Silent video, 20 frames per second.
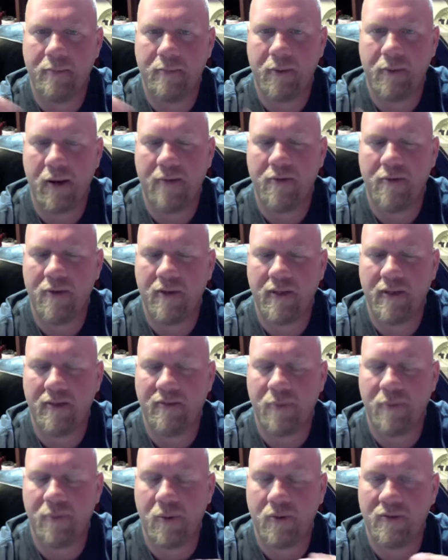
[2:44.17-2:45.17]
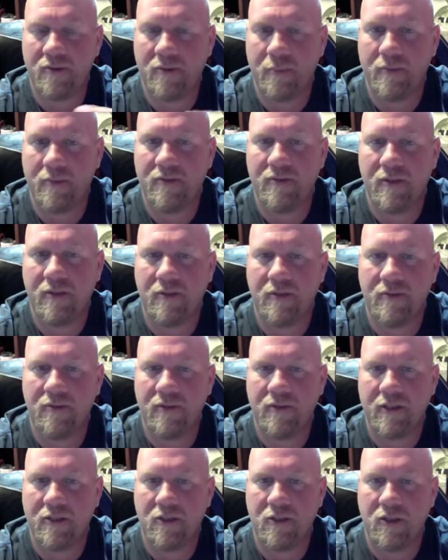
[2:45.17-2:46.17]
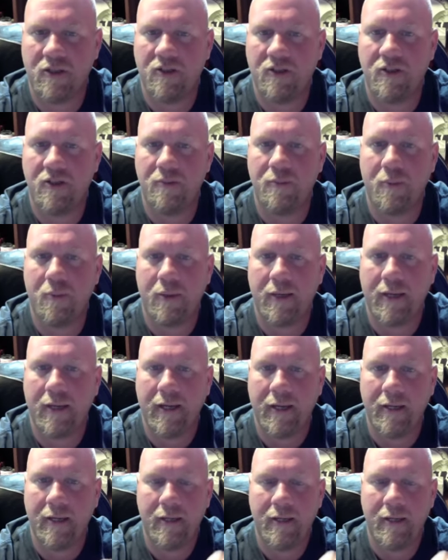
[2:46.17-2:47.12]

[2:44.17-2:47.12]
For everything that smokeless image sells is actually 2.8.